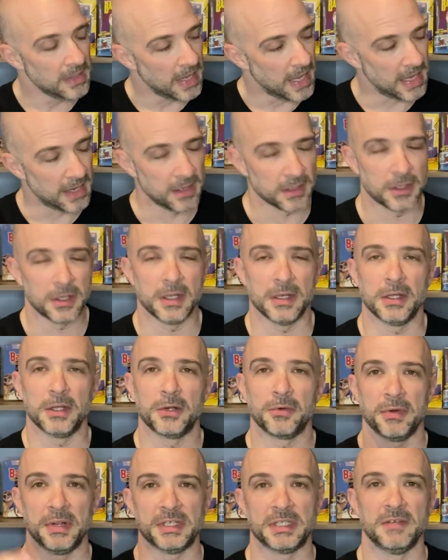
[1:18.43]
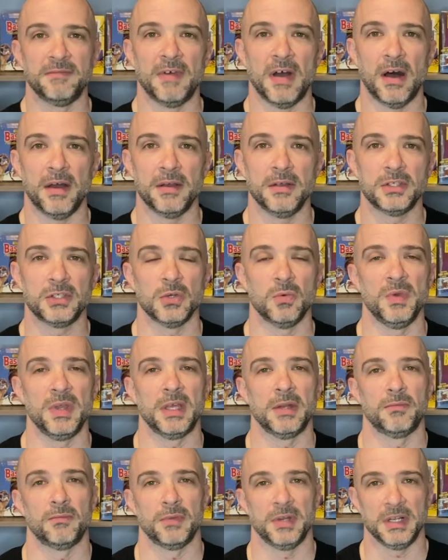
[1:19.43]
and an increase in value so we
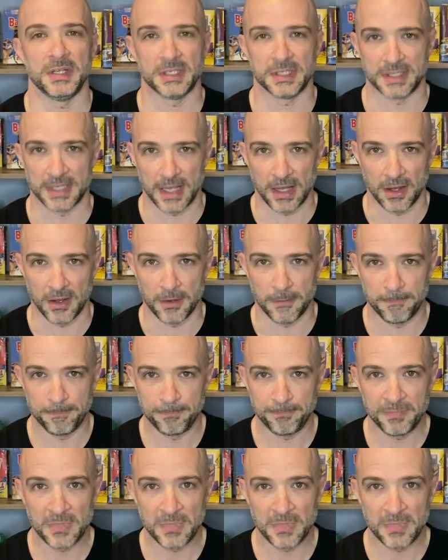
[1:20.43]
can resell.